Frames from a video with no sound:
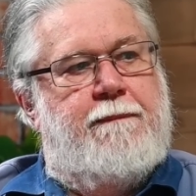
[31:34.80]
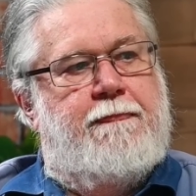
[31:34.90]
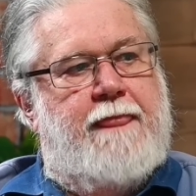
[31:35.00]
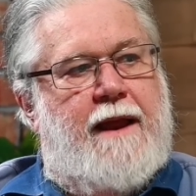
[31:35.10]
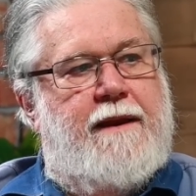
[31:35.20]

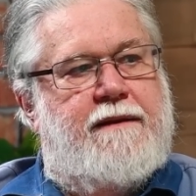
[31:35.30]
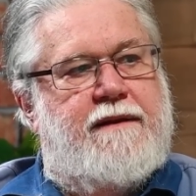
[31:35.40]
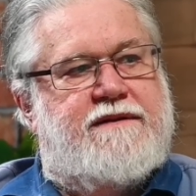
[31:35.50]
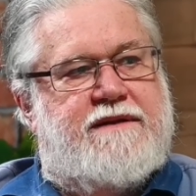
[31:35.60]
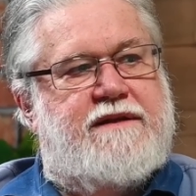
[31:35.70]

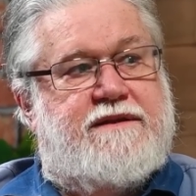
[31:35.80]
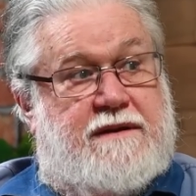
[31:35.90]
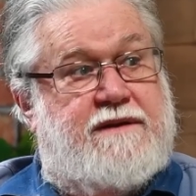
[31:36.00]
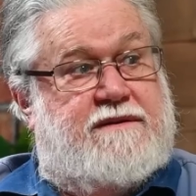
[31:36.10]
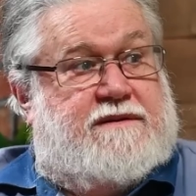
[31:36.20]

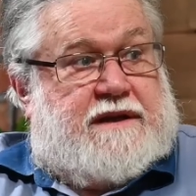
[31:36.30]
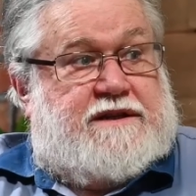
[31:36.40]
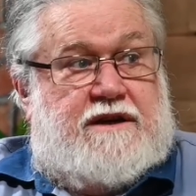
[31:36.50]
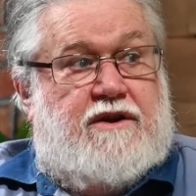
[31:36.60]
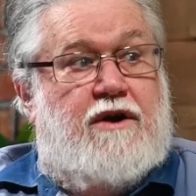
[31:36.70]
It's
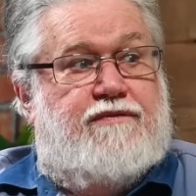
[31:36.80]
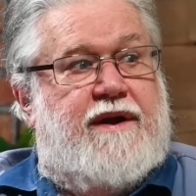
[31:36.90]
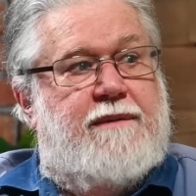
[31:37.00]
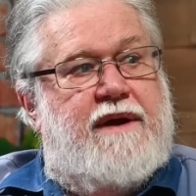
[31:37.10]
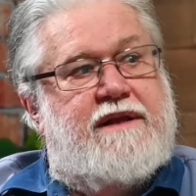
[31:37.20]
touch and go if we
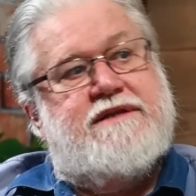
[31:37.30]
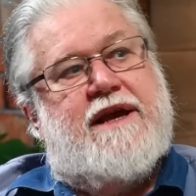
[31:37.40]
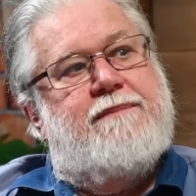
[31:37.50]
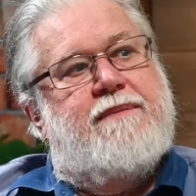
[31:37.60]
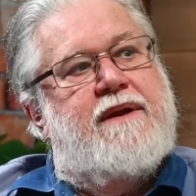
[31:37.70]
can make this
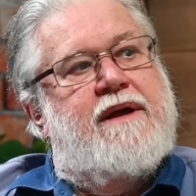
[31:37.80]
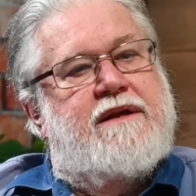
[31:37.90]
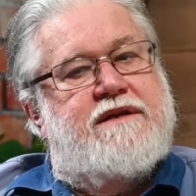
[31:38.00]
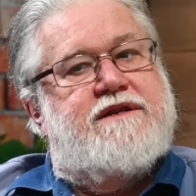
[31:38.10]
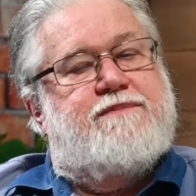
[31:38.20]
happen.
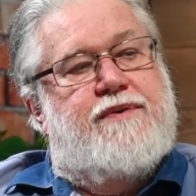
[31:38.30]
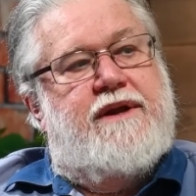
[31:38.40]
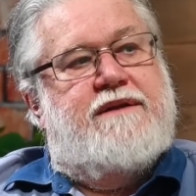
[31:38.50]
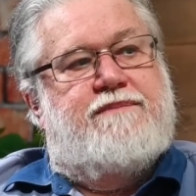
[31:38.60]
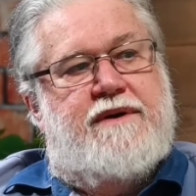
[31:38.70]
This is
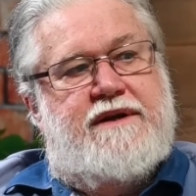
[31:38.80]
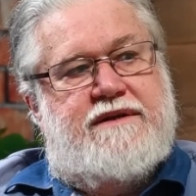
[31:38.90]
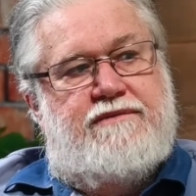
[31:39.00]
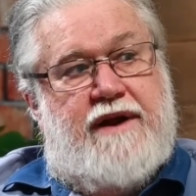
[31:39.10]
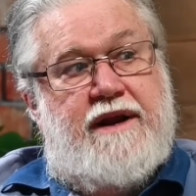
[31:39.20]
pretty
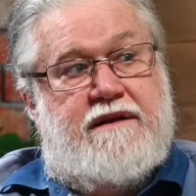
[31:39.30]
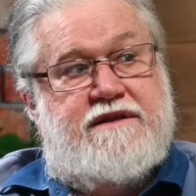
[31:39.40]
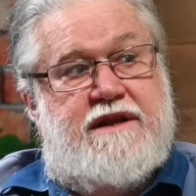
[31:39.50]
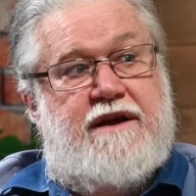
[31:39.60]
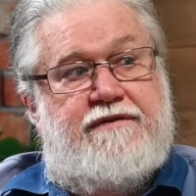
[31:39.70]
radical
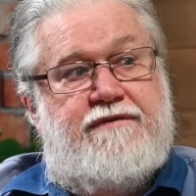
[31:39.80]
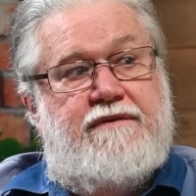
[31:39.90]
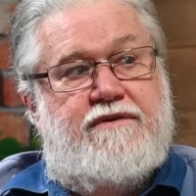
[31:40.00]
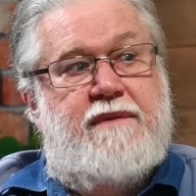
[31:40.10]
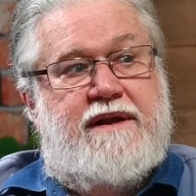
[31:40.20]
stuff
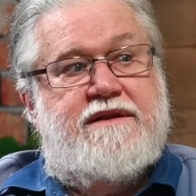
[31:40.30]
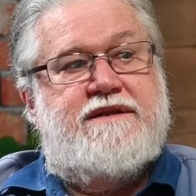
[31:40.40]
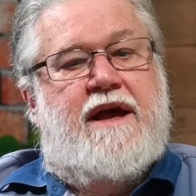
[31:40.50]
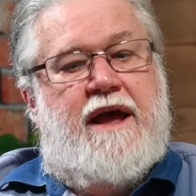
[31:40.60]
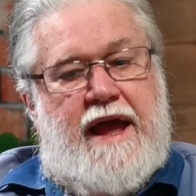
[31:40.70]
to make this
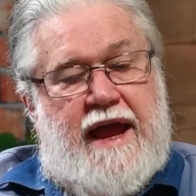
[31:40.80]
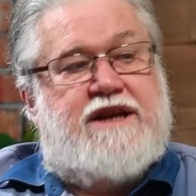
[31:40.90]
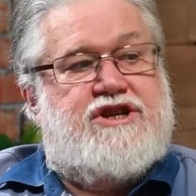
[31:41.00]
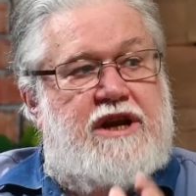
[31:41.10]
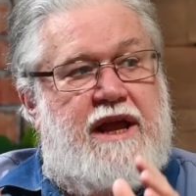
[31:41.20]

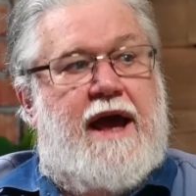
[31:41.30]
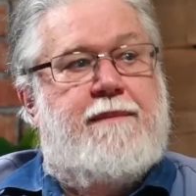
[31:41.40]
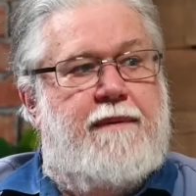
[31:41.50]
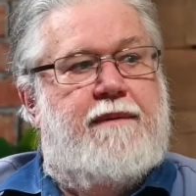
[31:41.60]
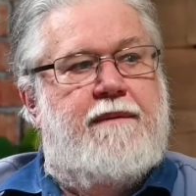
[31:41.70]
actually
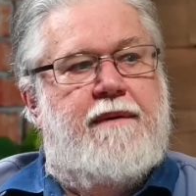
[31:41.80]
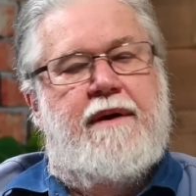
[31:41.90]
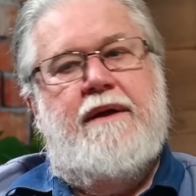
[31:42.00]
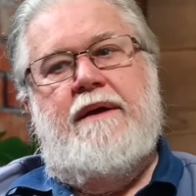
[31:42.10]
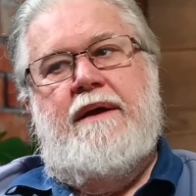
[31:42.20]
happen.
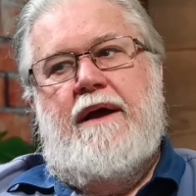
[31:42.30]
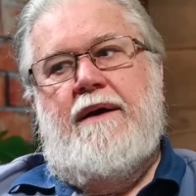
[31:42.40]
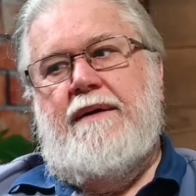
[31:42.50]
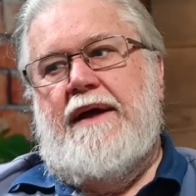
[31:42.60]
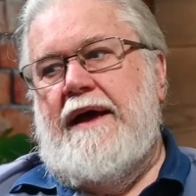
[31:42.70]

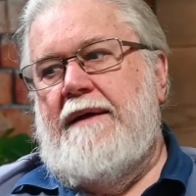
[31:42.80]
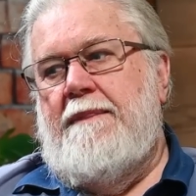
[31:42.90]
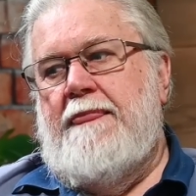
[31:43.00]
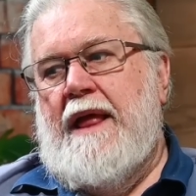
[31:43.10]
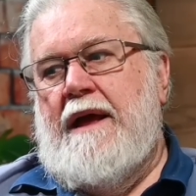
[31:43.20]
Okay,
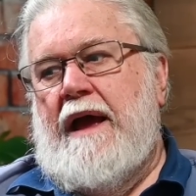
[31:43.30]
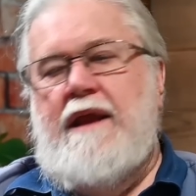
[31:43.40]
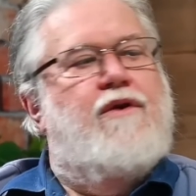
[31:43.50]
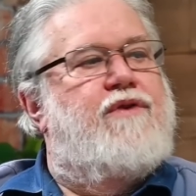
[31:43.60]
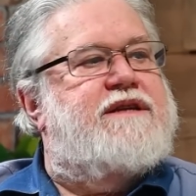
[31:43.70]

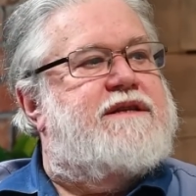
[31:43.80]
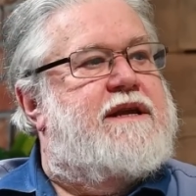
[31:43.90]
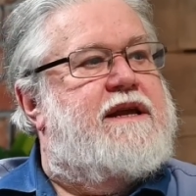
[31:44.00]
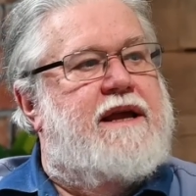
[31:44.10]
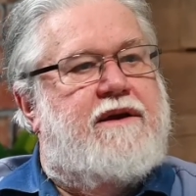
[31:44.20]
and the reason
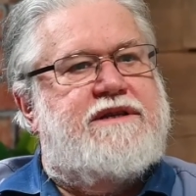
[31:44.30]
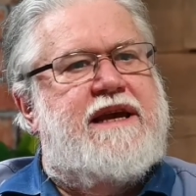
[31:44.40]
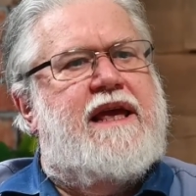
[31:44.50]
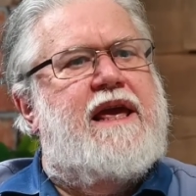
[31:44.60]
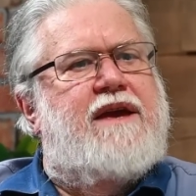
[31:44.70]
because
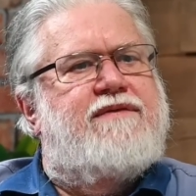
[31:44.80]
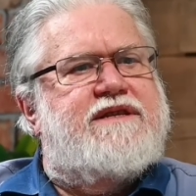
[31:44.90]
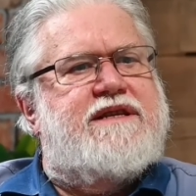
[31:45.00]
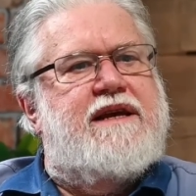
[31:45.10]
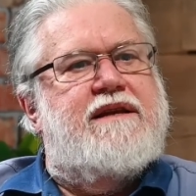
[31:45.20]
he even
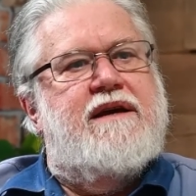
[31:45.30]
said,